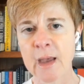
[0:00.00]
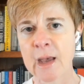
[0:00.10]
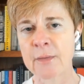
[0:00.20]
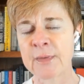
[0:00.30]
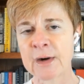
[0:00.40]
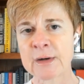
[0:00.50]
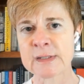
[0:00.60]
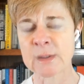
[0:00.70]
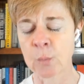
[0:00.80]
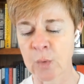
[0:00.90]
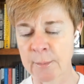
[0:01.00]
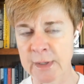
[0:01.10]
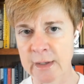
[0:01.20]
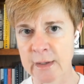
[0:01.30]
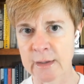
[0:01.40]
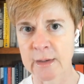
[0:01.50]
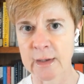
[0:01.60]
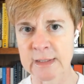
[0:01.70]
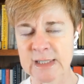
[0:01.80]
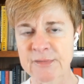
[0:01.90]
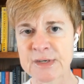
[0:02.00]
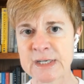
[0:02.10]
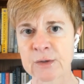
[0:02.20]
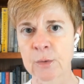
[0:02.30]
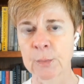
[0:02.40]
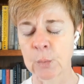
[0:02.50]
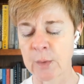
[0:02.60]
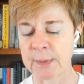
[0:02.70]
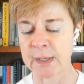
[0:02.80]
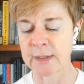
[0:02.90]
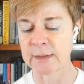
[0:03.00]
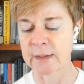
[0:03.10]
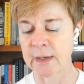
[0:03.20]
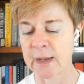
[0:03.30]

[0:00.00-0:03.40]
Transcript: There is a woman, a 70-year-old woman